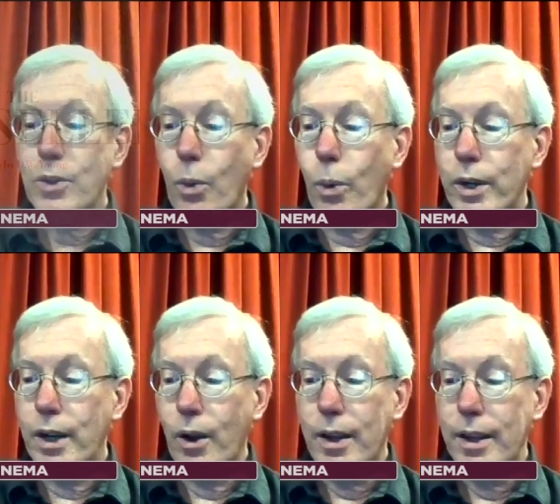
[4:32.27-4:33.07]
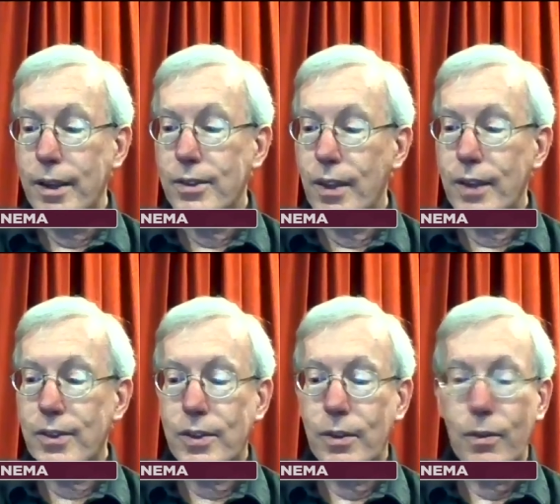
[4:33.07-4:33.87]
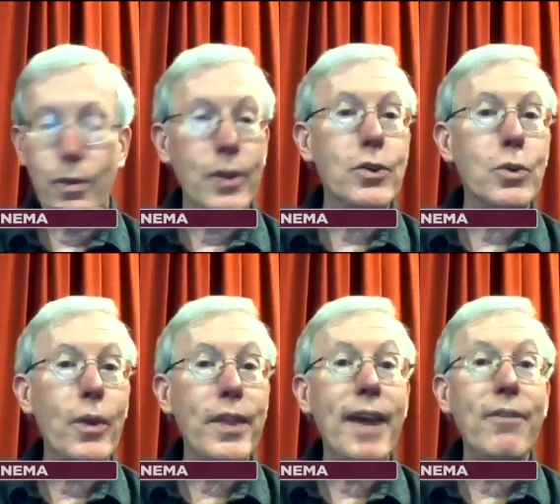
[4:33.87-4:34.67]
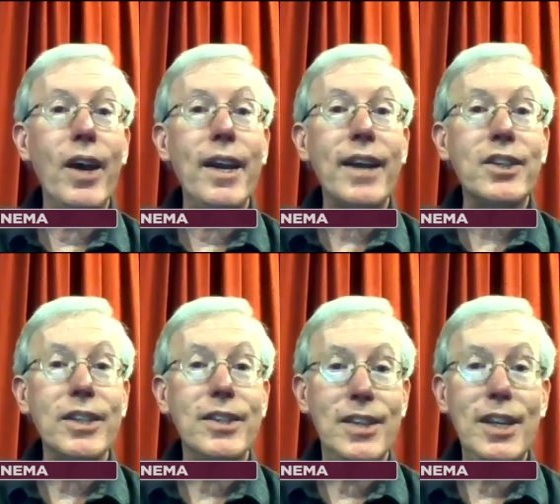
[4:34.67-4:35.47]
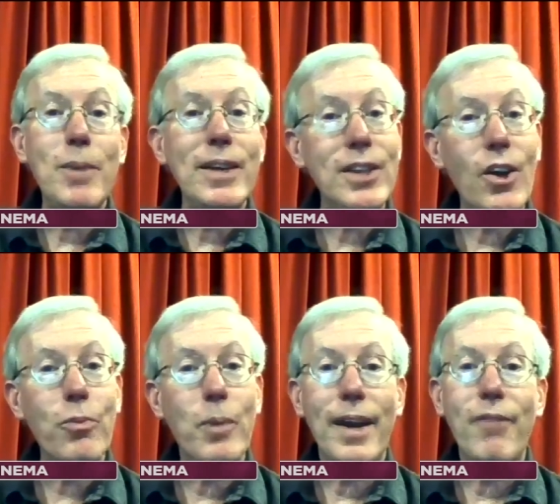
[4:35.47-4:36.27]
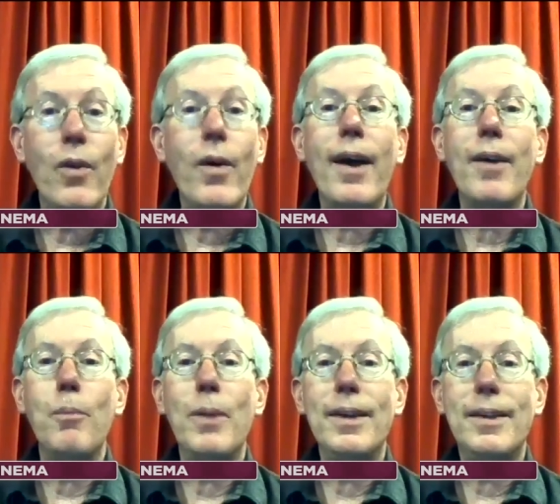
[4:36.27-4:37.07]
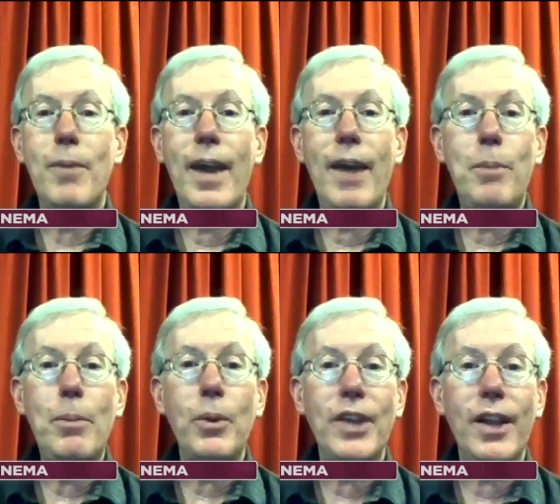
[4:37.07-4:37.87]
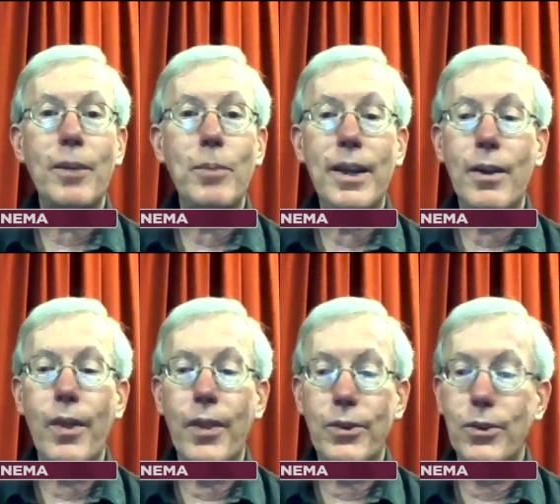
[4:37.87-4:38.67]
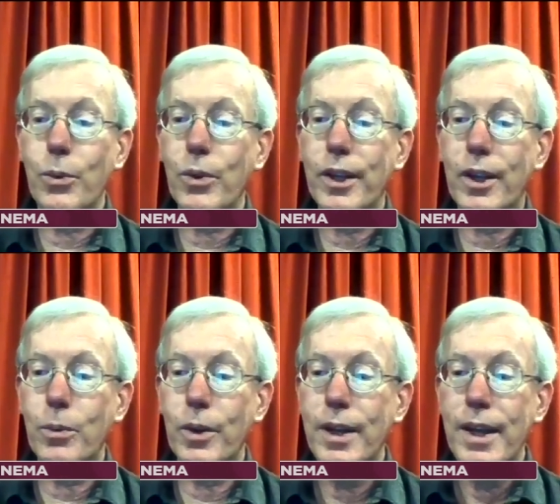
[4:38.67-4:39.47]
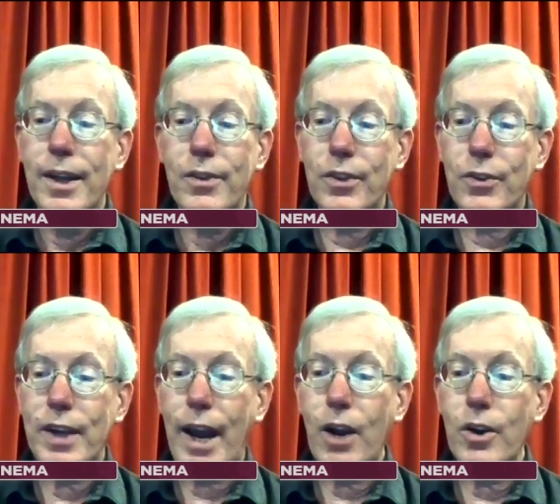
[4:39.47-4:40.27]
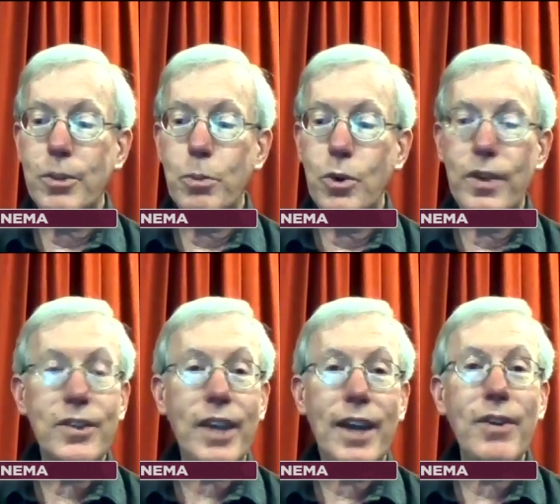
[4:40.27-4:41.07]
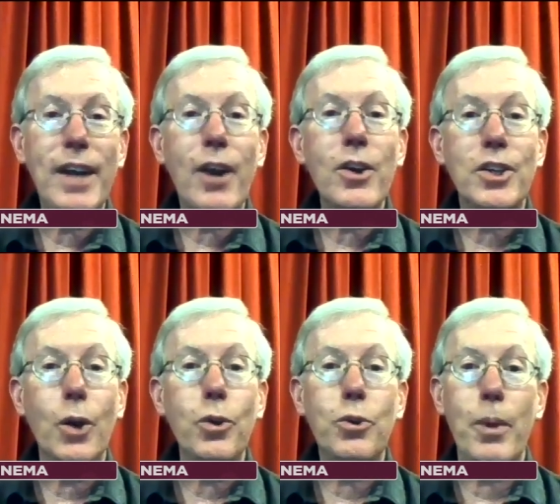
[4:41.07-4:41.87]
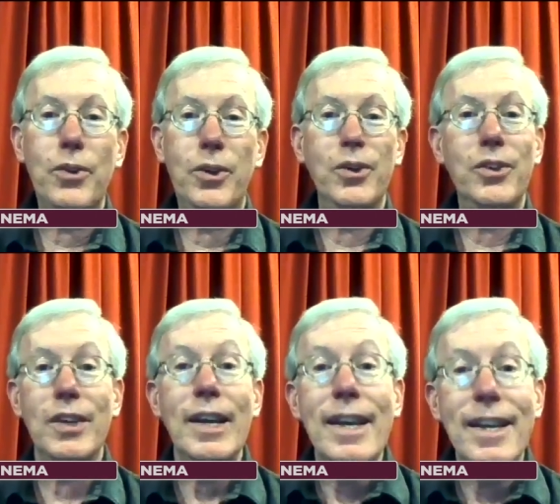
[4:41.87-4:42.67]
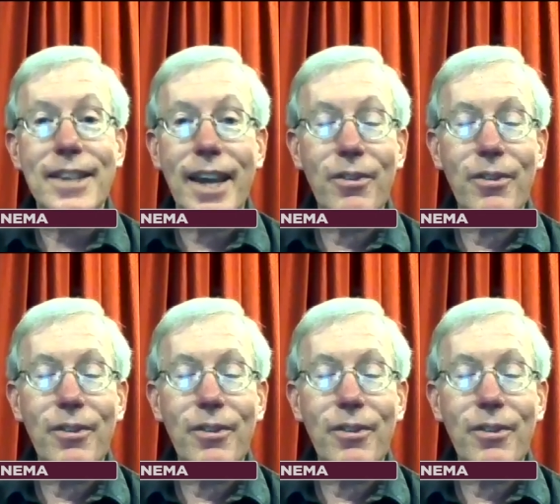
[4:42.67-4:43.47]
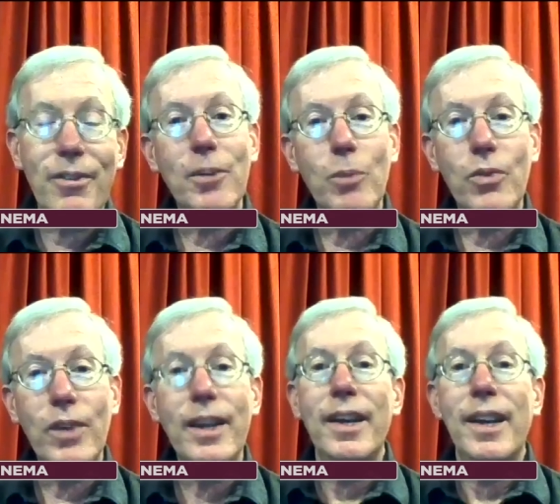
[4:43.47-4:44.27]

Ordinary is that's this is one that I have not actually seen myself, but I've, I've been had people telling me, oh, this is a really good one. It's, it's, an Irish movie. It's kind of an Irish Ghostbusters. It's kind of a lighthearted movie